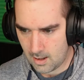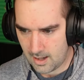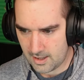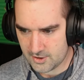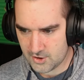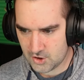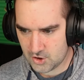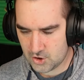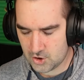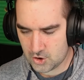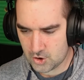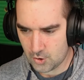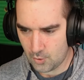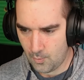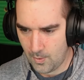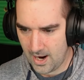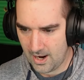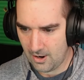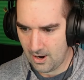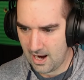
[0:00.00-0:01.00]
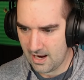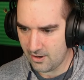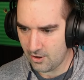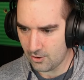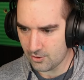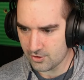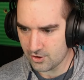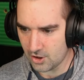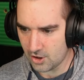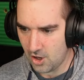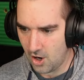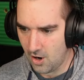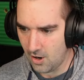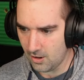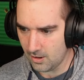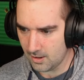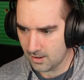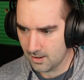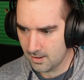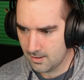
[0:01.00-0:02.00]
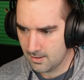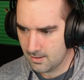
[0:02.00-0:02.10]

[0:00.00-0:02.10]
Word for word: I swear I heard the car.